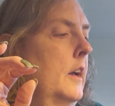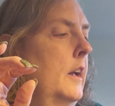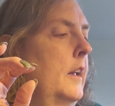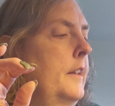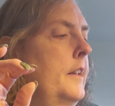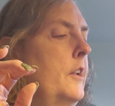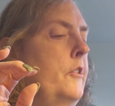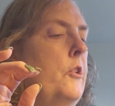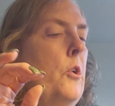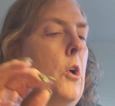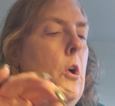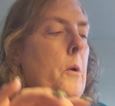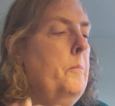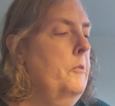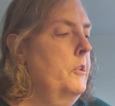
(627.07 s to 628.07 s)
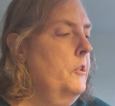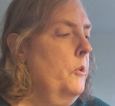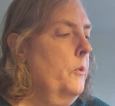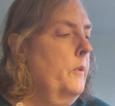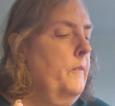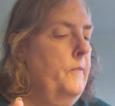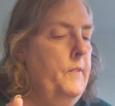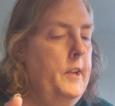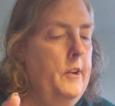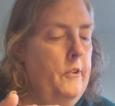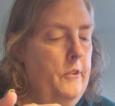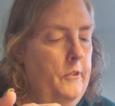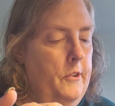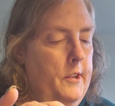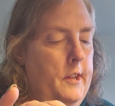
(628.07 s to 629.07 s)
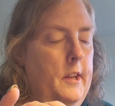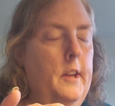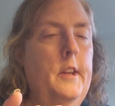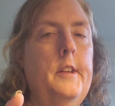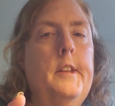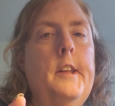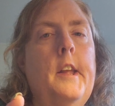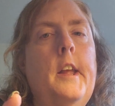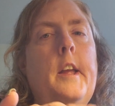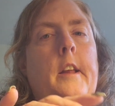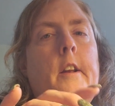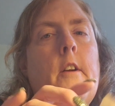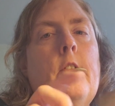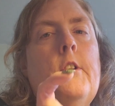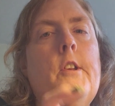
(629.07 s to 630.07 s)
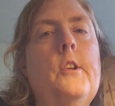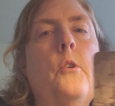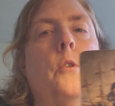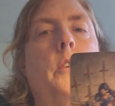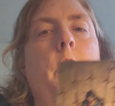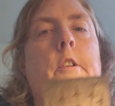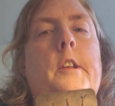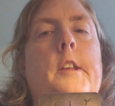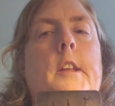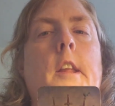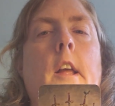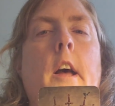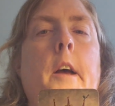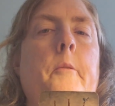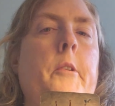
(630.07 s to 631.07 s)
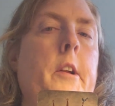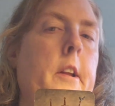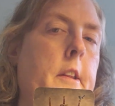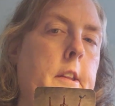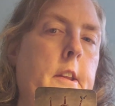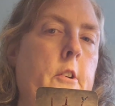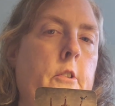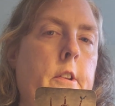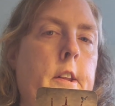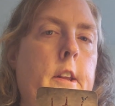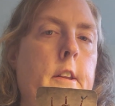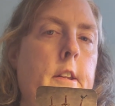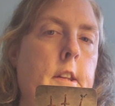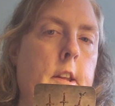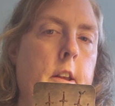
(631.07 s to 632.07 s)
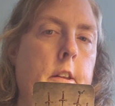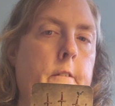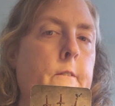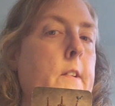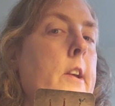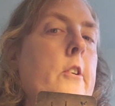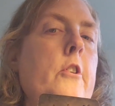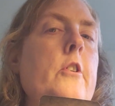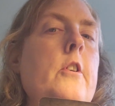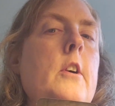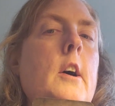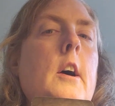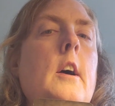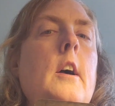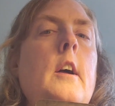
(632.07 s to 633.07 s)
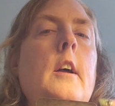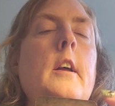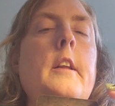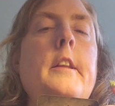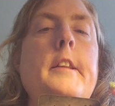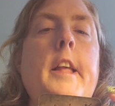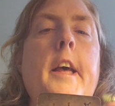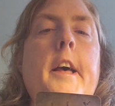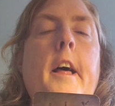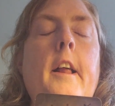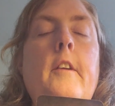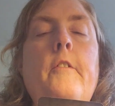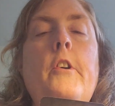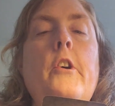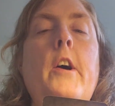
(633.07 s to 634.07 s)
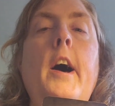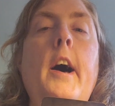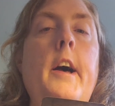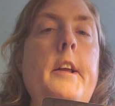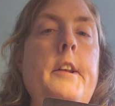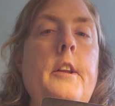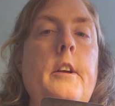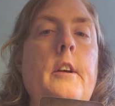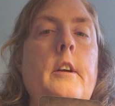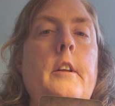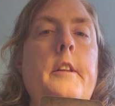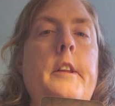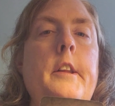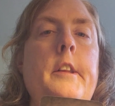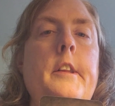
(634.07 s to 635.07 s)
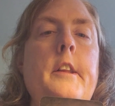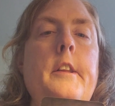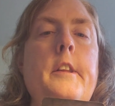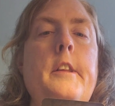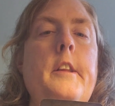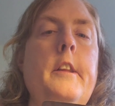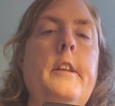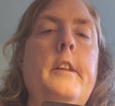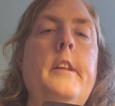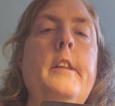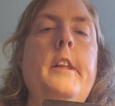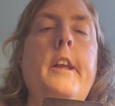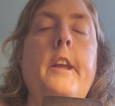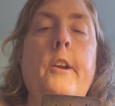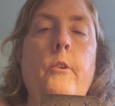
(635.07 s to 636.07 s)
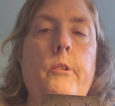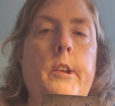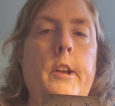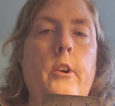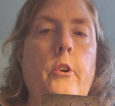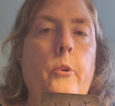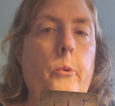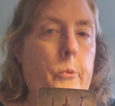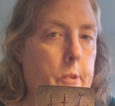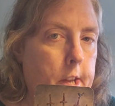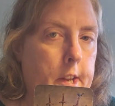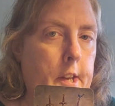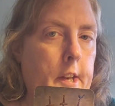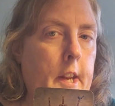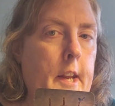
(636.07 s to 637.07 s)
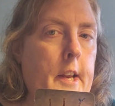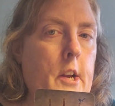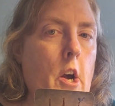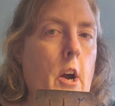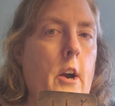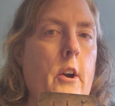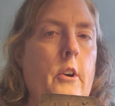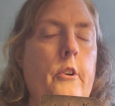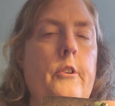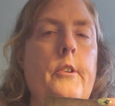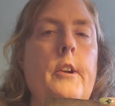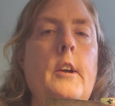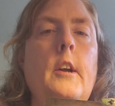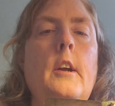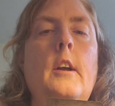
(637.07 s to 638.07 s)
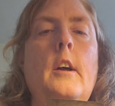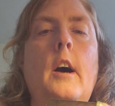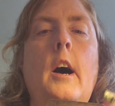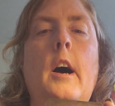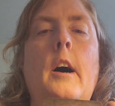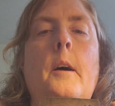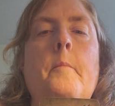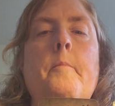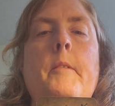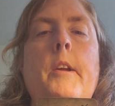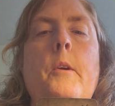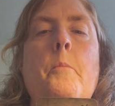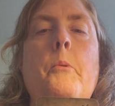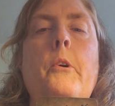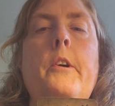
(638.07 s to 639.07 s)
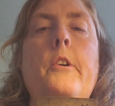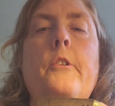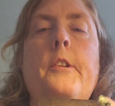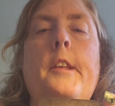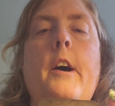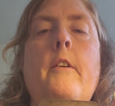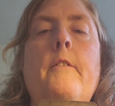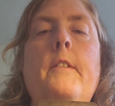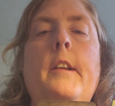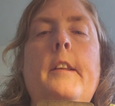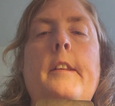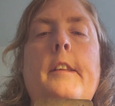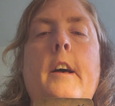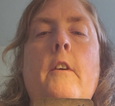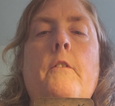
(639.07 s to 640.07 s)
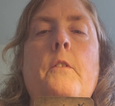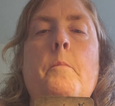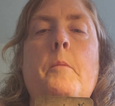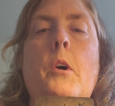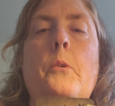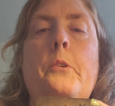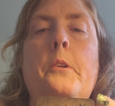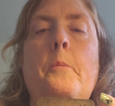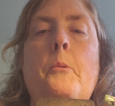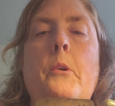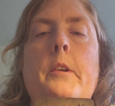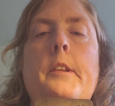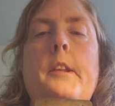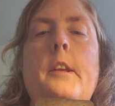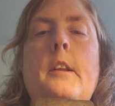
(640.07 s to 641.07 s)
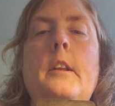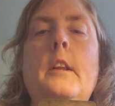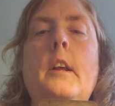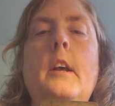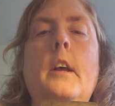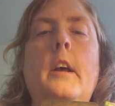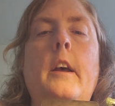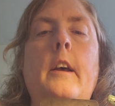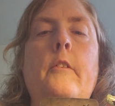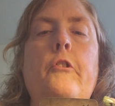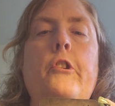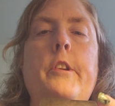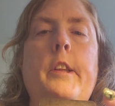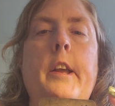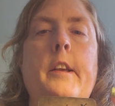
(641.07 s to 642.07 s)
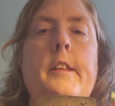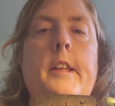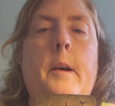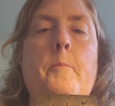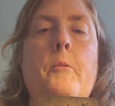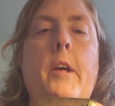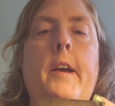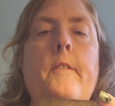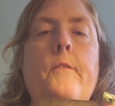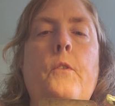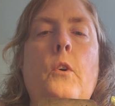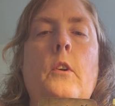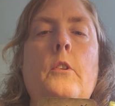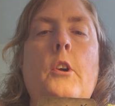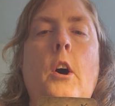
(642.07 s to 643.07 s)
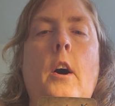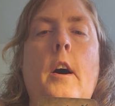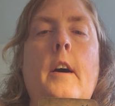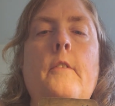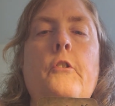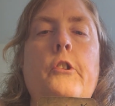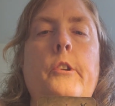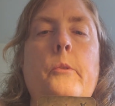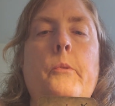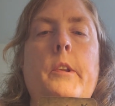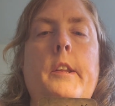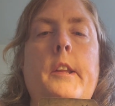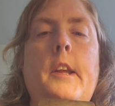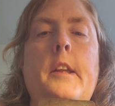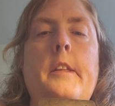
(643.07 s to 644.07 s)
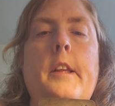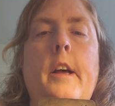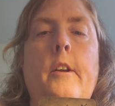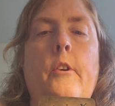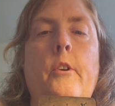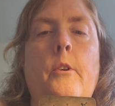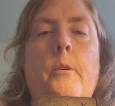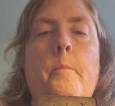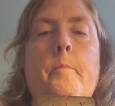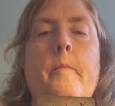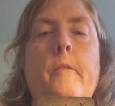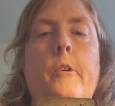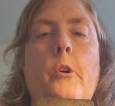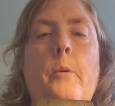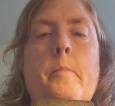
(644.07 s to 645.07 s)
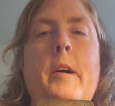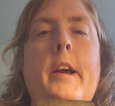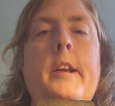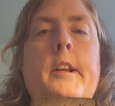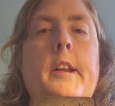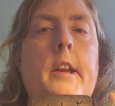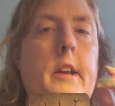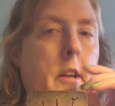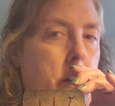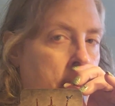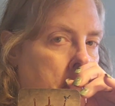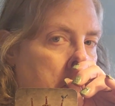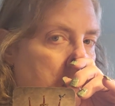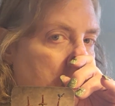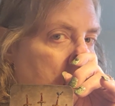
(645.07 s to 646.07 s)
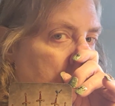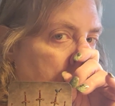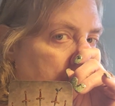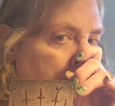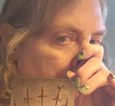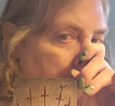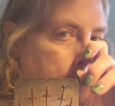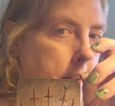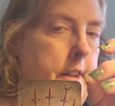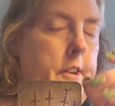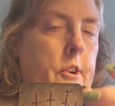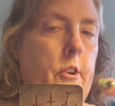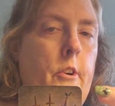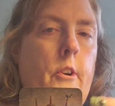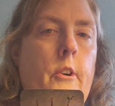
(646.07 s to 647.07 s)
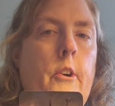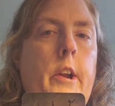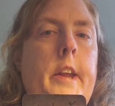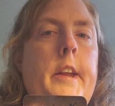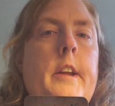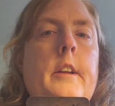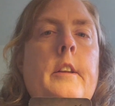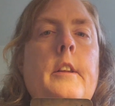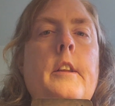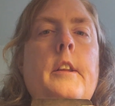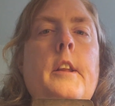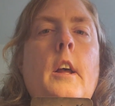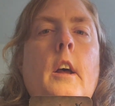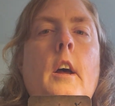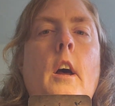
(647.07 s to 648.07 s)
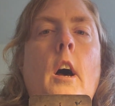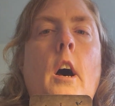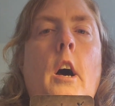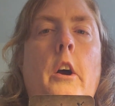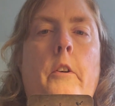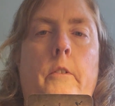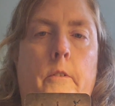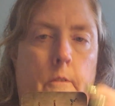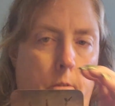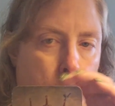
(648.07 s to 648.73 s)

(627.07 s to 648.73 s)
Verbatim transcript: And then your hopes or fears is the Eight of Swords. I would consider this a fear stay out of your head. This is this, the Houdini card. Um, you put yourself in a self-imposed prison. If she takes that blindfold off, she would see that her, her bindings on her hands are